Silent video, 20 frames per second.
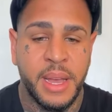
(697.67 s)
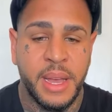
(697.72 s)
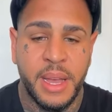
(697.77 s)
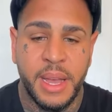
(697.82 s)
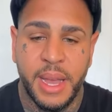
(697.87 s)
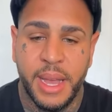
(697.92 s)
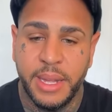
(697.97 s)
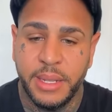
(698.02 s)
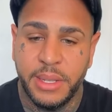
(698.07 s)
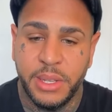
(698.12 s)

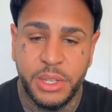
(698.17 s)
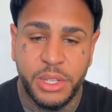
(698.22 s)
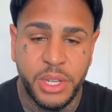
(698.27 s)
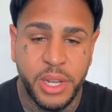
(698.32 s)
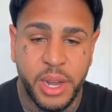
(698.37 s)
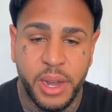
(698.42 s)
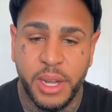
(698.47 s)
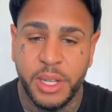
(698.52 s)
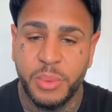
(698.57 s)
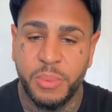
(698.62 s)
and to
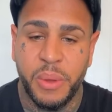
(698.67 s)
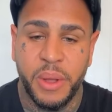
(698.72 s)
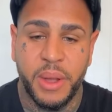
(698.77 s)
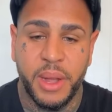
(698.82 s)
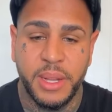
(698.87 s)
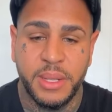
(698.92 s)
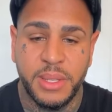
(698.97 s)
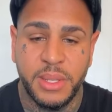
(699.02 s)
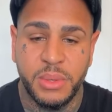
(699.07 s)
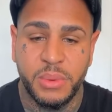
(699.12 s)
share
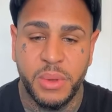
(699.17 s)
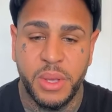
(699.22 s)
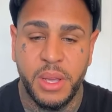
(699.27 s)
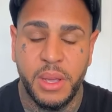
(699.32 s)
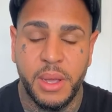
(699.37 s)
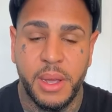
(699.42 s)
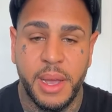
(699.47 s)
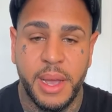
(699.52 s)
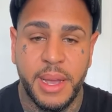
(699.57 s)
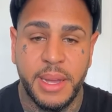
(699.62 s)
experiences with
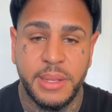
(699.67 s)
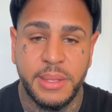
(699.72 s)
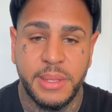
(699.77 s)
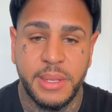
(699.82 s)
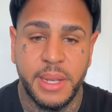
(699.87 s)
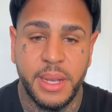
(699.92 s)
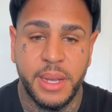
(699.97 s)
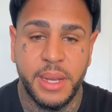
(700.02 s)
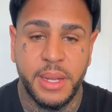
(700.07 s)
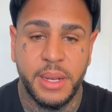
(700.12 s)
you
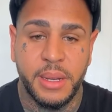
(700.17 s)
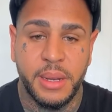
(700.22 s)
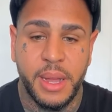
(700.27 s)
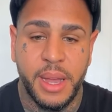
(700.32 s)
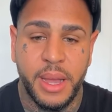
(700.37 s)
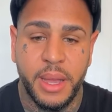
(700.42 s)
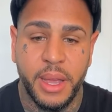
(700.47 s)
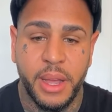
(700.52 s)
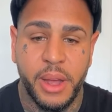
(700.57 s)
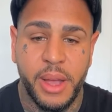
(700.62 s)
guys and
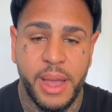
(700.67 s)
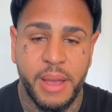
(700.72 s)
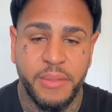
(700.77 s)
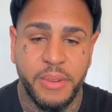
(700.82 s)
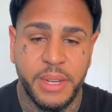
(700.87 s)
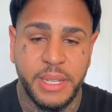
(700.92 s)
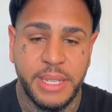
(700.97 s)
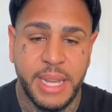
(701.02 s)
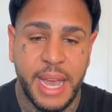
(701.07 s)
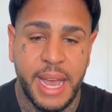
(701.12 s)
you know
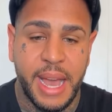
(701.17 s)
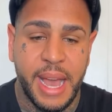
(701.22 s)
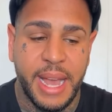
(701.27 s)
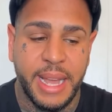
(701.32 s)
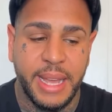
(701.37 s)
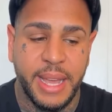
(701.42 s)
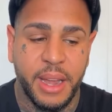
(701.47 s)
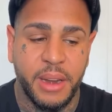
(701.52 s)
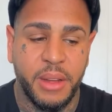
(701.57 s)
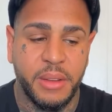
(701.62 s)
every day i
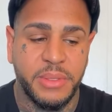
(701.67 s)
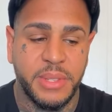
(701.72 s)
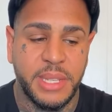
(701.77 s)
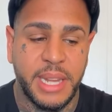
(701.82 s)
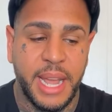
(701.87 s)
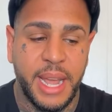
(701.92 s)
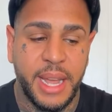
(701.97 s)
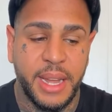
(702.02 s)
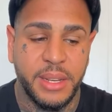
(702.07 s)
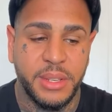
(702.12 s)
get off
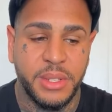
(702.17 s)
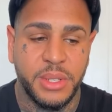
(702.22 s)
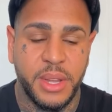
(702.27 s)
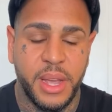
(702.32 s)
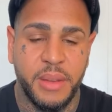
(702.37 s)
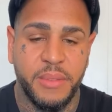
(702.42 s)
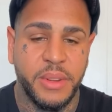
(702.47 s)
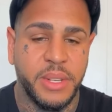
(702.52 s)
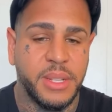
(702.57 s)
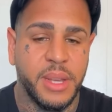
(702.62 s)
stage
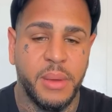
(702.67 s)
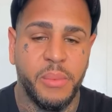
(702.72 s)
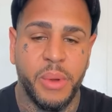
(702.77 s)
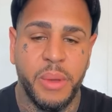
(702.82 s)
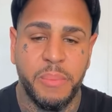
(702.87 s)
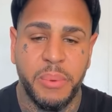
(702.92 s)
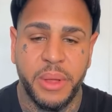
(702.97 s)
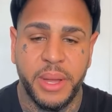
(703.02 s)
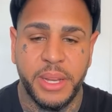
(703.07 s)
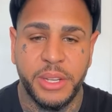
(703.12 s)
every time
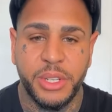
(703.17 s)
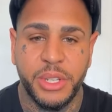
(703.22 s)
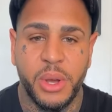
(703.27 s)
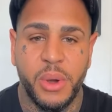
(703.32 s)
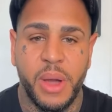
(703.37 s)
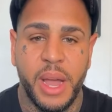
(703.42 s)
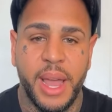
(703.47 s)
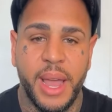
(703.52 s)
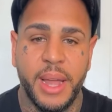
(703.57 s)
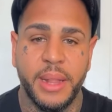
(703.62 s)
we play a
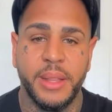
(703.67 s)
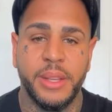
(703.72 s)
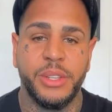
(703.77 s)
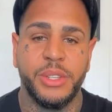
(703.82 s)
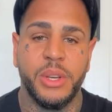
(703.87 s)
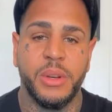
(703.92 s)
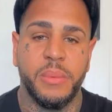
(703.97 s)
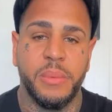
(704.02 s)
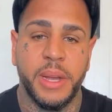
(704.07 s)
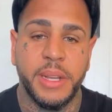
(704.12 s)
show i end the
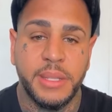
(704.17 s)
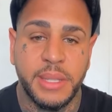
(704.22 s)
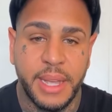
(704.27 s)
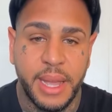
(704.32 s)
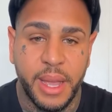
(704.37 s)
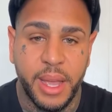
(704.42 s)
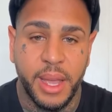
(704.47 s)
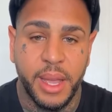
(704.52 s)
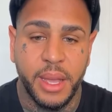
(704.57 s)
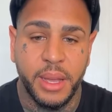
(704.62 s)
show by
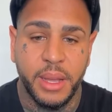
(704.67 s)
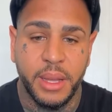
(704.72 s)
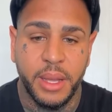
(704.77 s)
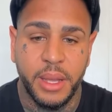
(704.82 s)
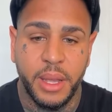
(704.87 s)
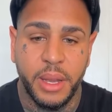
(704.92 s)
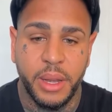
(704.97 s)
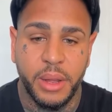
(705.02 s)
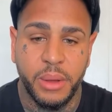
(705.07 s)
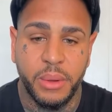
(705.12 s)
saying
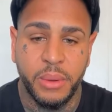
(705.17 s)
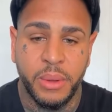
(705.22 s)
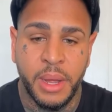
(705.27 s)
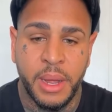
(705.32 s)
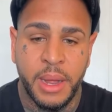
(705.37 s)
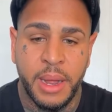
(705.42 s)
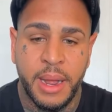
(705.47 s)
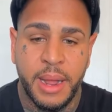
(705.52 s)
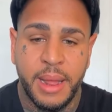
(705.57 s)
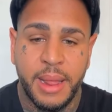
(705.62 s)
you know
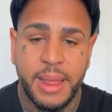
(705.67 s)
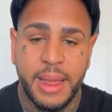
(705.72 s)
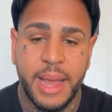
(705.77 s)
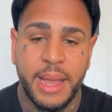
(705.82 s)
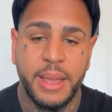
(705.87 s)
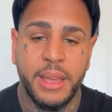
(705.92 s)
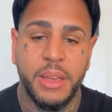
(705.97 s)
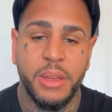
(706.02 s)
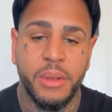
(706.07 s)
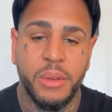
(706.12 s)

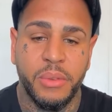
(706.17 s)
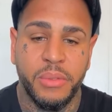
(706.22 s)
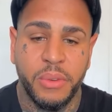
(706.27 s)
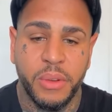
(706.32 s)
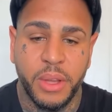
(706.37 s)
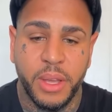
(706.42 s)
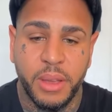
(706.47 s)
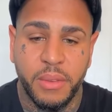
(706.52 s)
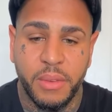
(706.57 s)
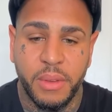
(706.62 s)
thank you
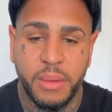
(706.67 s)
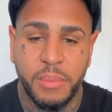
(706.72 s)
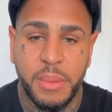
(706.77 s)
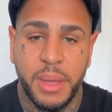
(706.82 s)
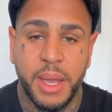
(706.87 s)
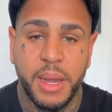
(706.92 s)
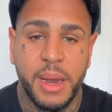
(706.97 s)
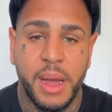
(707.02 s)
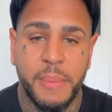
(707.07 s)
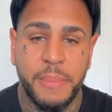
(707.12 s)
for giving
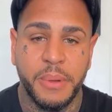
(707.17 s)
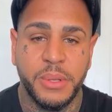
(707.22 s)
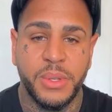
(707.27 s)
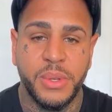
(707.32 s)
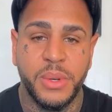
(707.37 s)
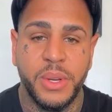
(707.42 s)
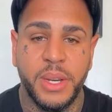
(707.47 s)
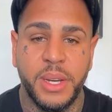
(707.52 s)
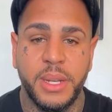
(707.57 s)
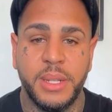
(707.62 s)
me an
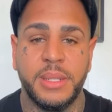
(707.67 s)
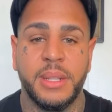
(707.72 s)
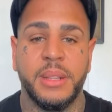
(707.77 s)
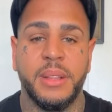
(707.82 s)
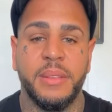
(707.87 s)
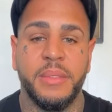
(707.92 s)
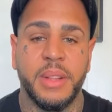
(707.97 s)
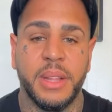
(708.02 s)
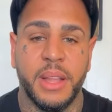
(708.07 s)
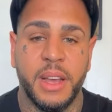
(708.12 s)
opportunity to
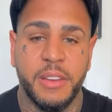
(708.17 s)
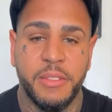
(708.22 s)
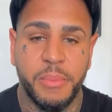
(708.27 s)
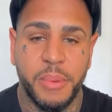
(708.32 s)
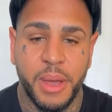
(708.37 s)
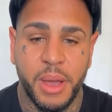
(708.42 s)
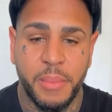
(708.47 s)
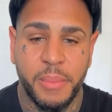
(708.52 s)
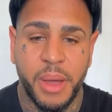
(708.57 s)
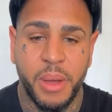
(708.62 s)
live a life
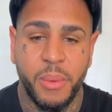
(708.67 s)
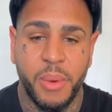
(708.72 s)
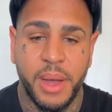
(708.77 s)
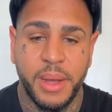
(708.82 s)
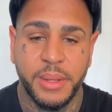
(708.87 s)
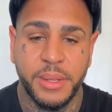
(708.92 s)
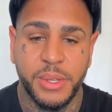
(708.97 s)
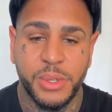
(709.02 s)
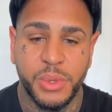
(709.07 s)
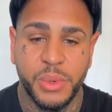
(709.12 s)
beyond my
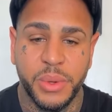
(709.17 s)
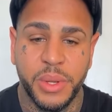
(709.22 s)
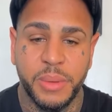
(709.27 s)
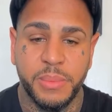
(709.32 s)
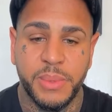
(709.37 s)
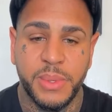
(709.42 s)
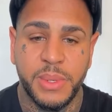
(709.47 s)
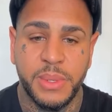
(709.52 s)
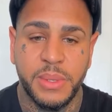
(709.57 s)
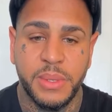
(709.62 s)
wildest
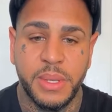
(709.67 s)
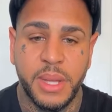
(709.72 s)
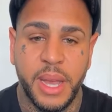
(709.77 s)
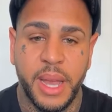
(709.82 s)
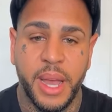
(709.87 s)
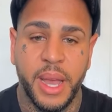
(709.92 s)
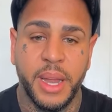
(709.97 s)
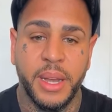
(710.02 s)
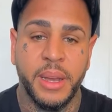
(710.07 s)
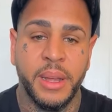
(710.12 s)
dreams
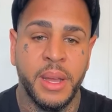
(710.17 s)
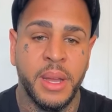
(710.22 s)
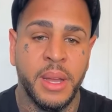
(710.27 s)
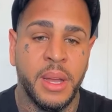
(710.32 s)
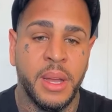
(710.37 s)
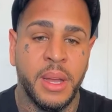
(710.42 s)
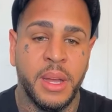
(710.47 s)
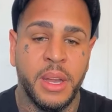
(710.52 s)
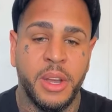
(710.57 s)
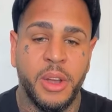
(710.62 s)
and
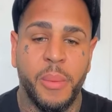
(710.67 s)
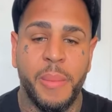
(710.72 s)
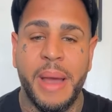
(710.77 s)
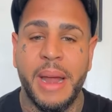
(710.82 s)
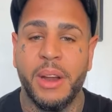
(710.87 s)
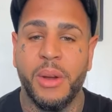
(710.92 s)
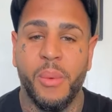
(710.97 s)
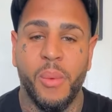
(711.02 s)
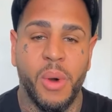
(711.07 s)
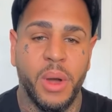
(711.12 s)
no
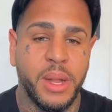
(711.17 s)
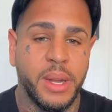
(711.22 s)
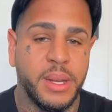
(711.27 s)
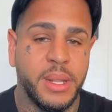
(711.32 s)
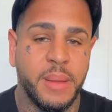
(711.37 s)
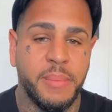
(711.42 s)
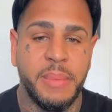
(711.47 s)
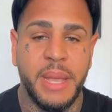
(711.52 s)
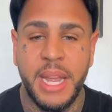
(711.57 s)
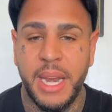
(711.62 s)
matter what
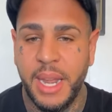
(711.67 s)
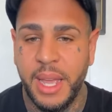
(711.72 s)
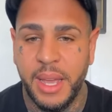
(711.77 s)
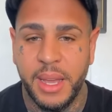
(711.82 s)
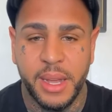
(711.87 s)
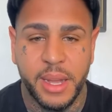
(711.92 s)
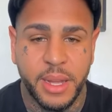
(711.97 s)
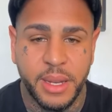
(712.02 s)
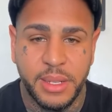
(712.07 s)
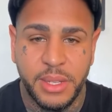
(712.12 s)
the
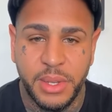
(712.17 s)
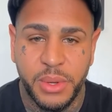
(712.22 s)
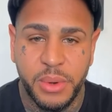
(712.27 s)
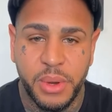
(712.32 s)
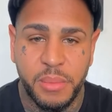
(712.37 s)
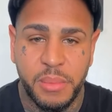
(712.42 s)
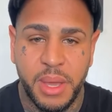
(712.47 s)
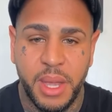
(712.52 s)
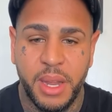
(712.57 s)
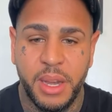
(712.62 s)
media can do
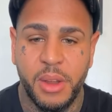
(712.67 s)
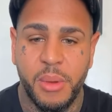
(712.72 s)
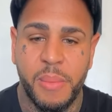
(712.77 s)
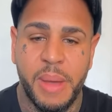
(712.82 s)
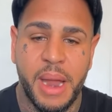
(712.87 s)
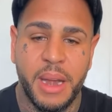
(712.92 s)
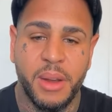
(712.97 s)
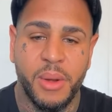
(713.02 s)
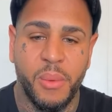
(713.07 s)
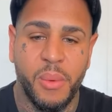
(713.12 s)
to me no
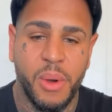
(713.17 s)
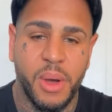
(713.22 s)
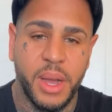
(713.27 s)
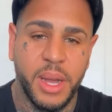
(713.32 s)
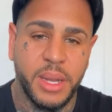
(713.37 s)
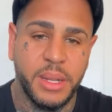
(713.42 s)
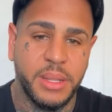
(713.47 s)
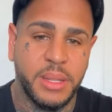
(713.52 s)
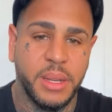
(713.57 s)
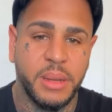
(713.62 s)
matter
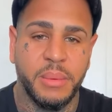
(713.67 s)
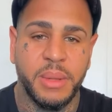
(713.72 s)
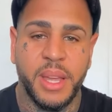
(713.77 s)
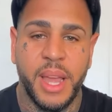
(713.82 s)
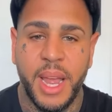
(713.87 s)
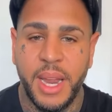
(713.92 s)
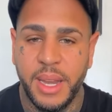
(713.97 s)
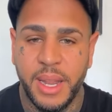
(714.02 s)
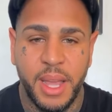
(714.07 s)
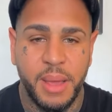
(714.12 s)
what the
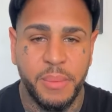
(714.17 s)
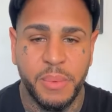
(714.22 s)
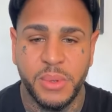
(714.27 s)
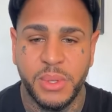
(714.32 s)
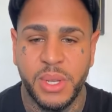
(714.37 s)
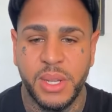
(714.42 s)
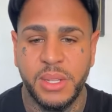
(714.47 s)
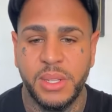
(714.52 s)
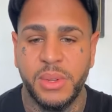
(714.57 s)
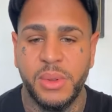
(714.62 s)

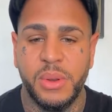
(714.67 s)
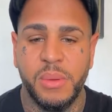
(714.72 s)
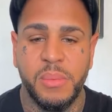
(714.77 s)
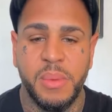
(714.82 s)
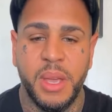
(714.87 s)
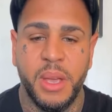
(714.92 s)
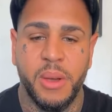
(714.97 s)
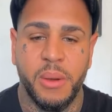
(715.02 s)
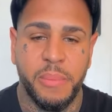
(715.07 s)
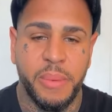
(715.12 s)
gatekeepers can do to
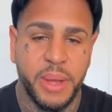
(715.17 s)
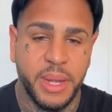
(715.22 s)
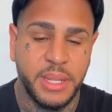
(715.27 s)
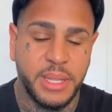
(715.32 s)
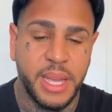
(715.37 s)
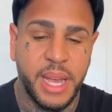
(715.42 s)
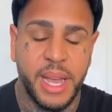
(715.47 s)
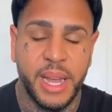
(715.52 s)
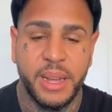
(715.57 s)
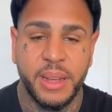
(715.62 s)
me or big
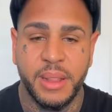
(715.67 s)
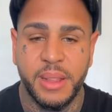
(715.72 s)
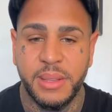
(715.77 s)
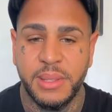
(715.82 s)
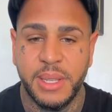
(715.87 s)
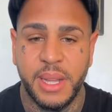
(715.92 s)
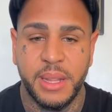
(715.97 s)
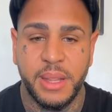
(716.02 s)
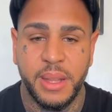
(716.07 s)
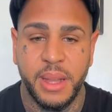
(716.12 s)
tech or
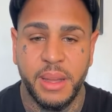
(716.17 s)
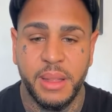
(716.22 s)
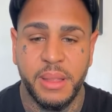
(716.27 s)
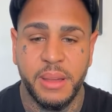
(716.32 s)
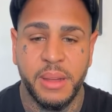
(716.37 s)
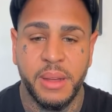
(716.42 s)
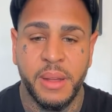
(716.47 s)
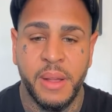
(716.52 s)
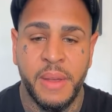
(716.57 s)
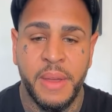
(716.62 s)
this at the
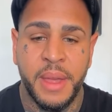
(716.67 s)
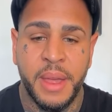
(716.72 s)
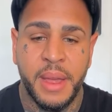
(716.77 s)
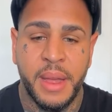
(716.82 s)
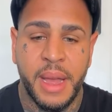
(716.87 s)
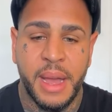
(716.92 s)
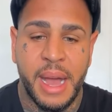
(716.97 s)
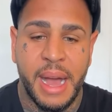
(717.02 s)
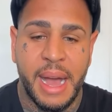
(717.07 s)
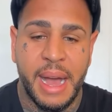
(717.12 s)
other
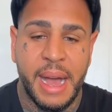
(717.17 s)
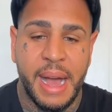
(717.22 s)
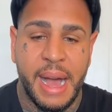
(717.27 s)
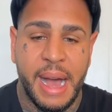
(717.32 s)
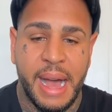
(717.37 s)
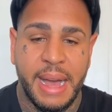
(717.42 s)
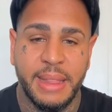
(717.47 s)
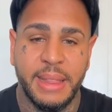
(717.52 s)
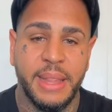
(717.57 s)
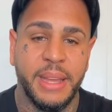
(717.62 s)

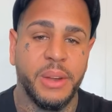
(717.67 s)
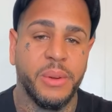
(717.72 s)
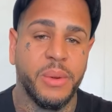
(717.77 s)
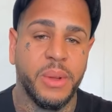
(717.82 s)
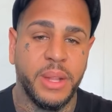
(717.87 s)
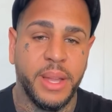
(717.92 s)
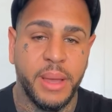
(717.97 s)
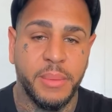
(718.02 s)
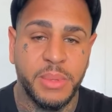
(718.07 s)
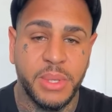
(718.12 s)
i
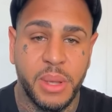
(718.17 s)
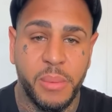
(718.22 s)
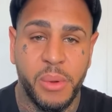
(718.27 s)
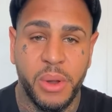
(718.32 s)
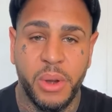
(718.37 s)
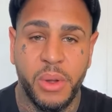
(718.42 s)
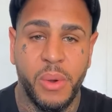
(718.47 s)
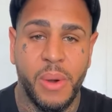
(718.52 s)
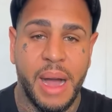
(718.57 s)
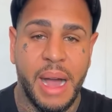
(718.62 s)
literally am
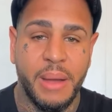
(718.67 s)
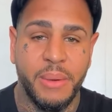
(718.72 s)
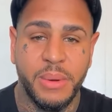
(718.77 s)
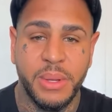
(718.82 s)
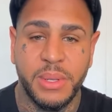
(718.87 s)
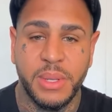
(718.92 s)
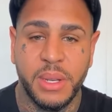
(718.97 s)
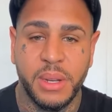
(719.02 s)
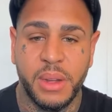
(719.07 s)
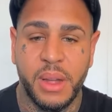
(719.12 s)
someone who i
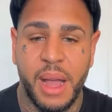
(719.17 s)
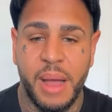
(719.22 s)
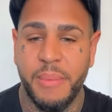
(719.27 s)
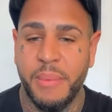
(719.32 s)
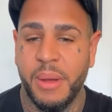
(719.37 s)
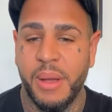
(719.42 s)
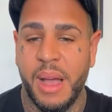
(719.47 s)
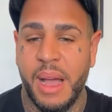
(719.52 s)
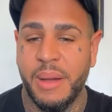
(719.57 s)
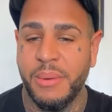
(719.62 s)
was a i'm
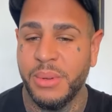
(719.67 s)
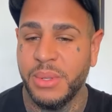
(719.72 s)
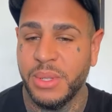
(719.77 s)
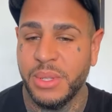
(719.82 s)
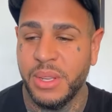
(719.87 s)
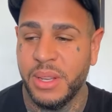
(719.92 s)
a, i was a,